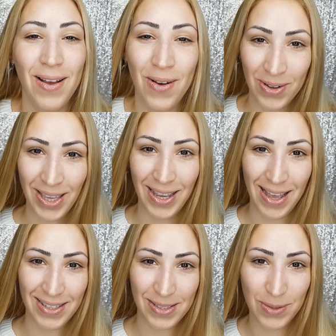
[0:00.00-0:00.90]
Okay
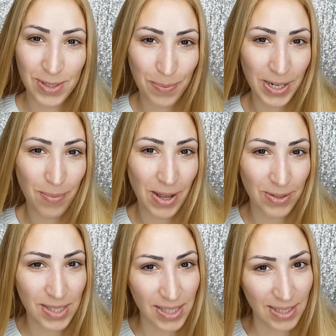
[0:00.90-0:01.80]
guys, so it's been
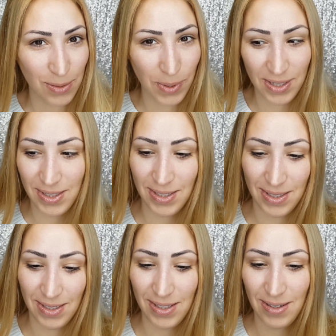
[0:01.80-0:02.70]
about 6 weeks
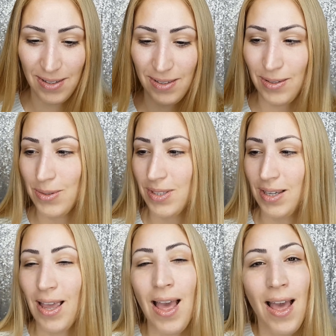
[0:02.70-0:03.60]
since I started
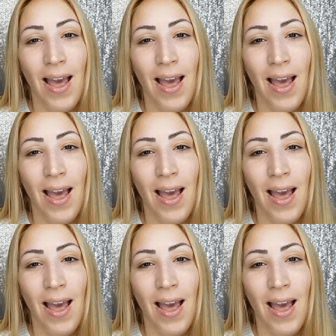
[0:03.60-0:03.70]
using